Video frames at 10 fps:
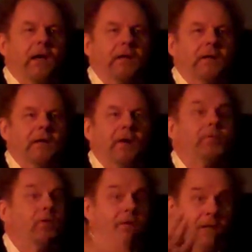I
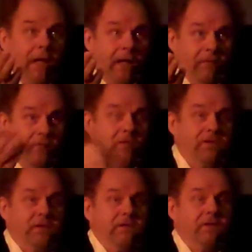applaud Diane for
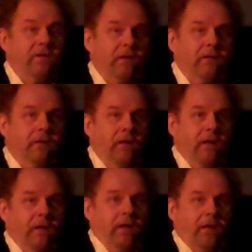what she's doing.
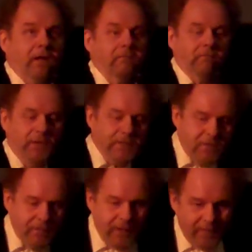Um,
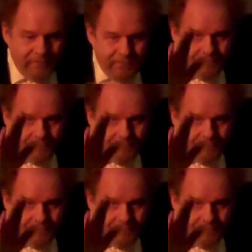yeah.